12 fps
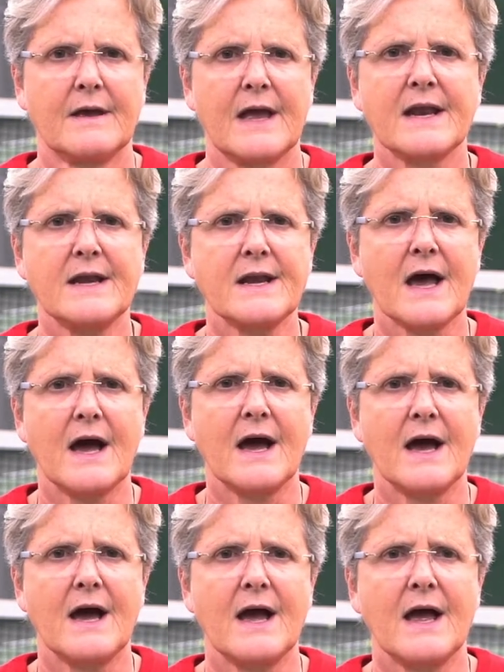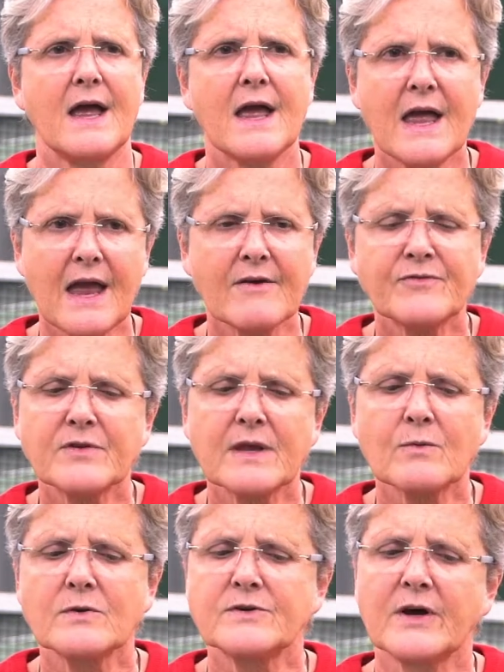And after they
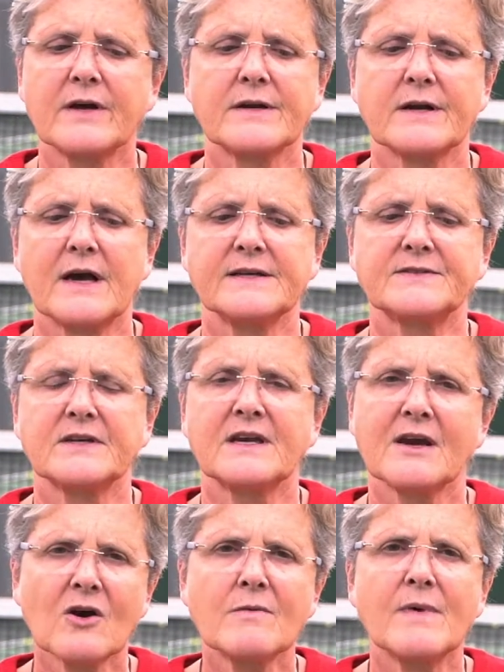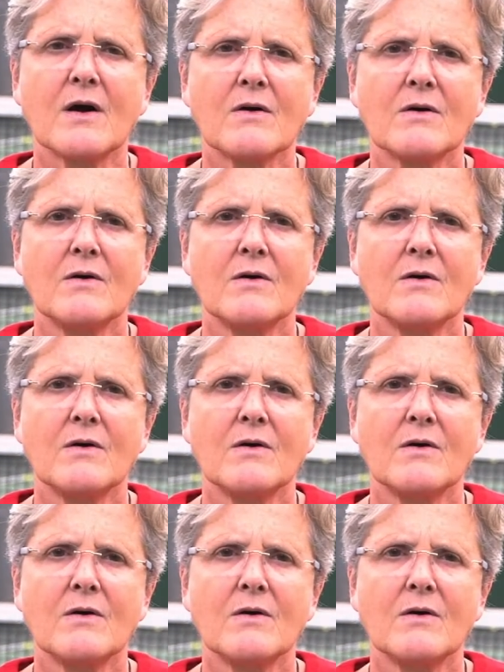were done, I said, "Guillermo,